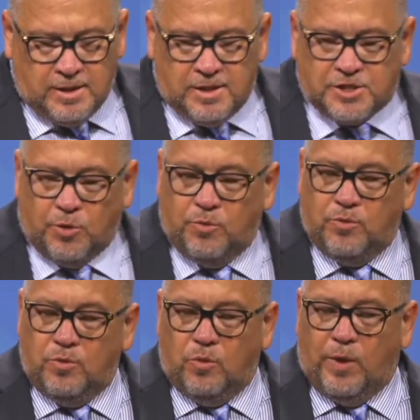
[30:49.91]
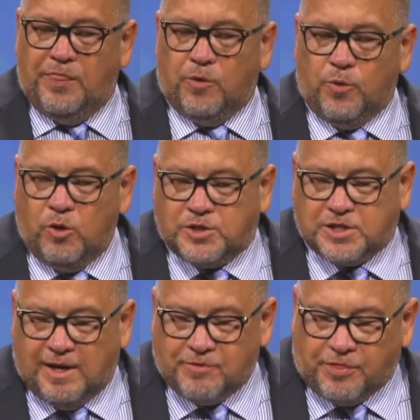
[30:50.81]
So, when the roots
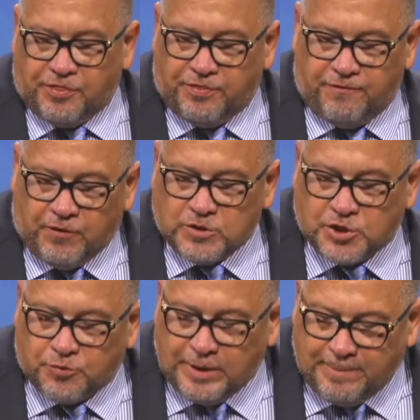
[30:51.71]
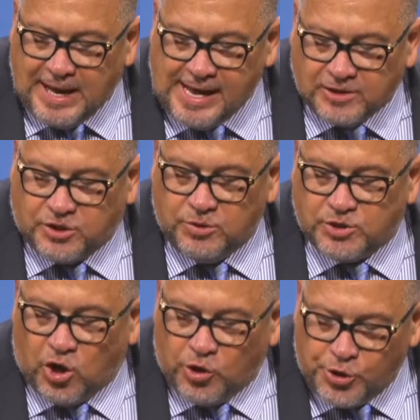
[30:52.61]
of the first three
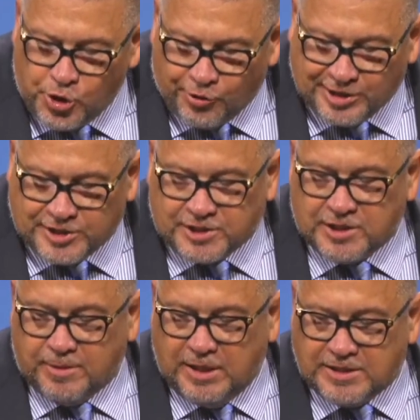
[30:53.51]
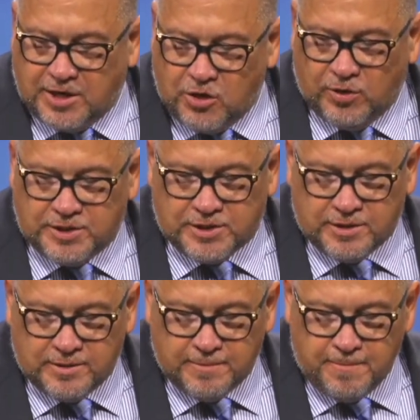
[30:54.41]
Beatitudes are nourished, somebody say nourished,
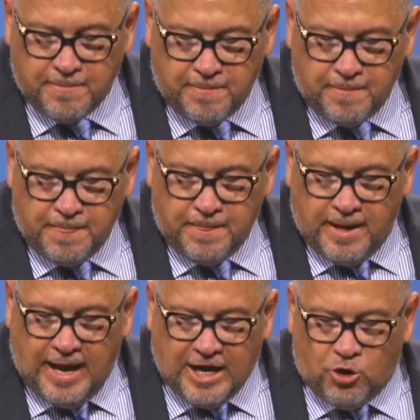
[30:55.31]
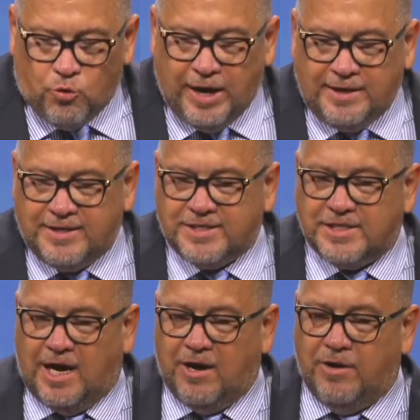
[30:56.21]
a great
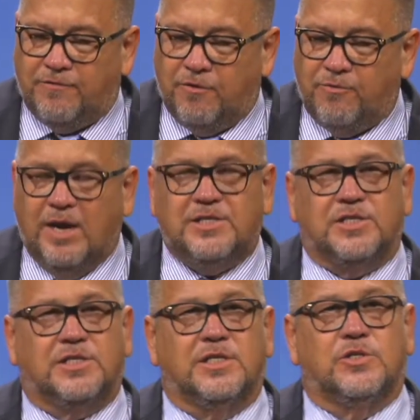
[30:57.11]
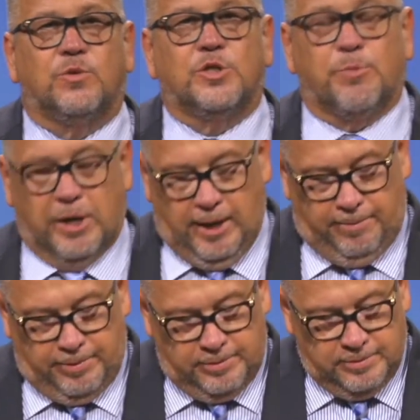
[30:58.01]
desire for righteousness will spring up.
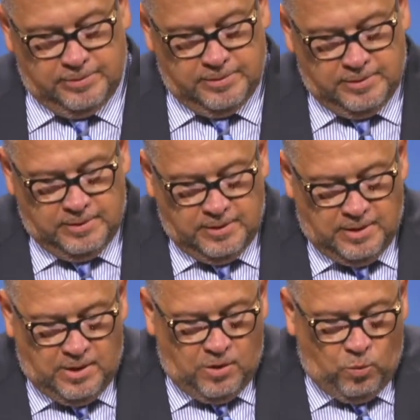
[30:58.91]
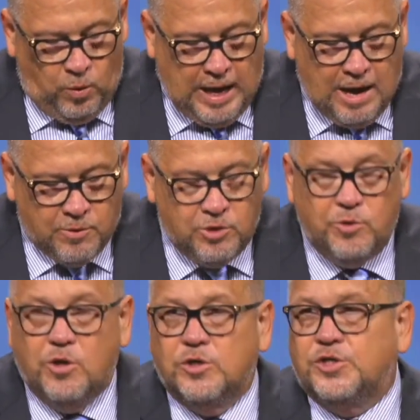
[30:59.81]
Well, how are you
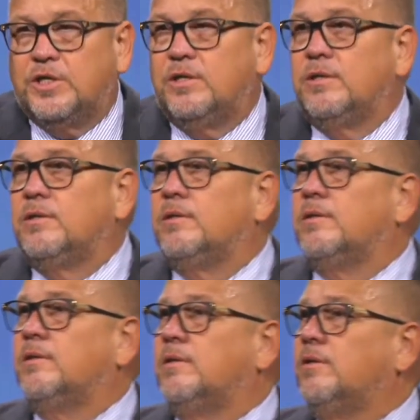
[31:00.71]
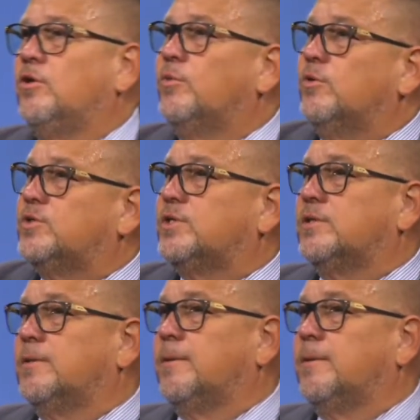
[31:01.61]
nourishing your roots.